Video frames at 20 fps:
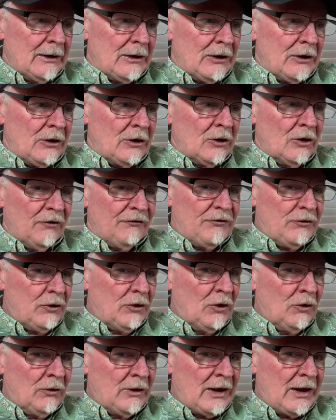if you
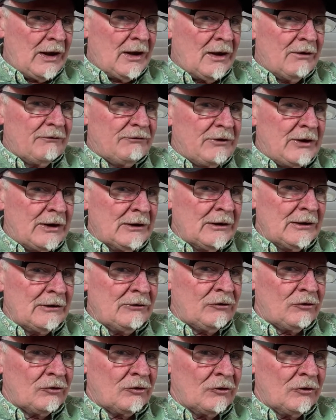don't have dental
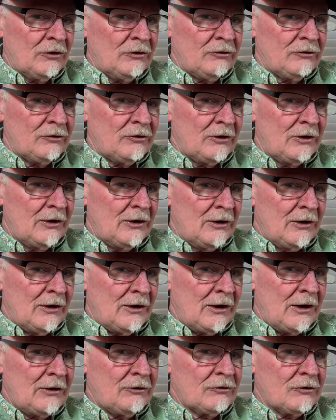insurance,
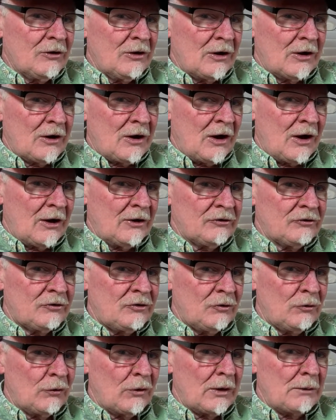it's going to cost
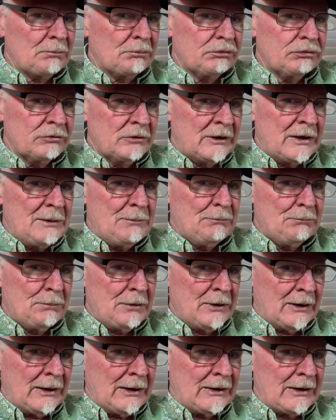you a pretty
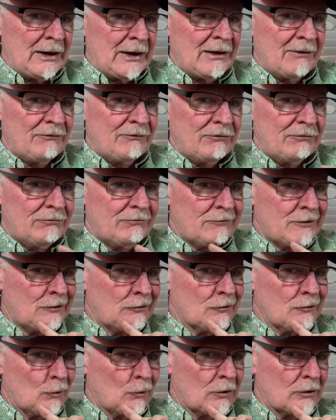penny to have
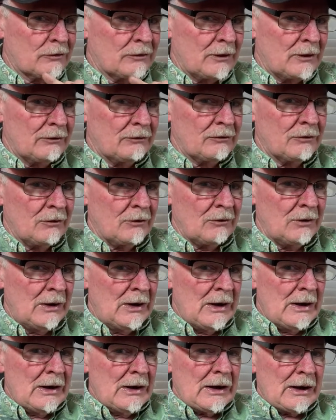dental work done. So
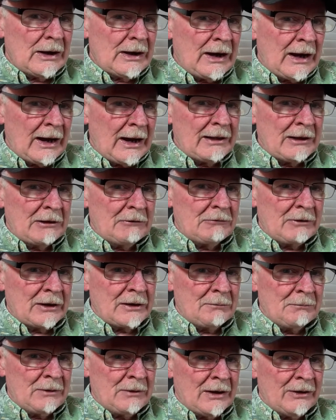I highly
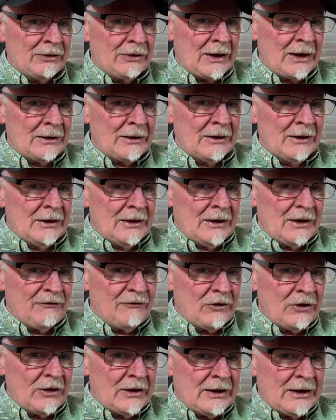recommend that if
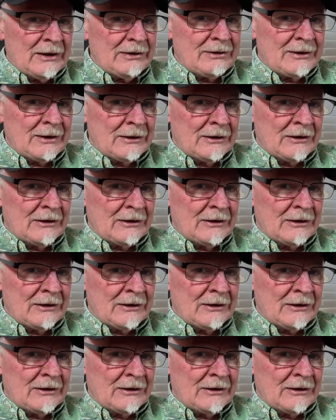you can get dental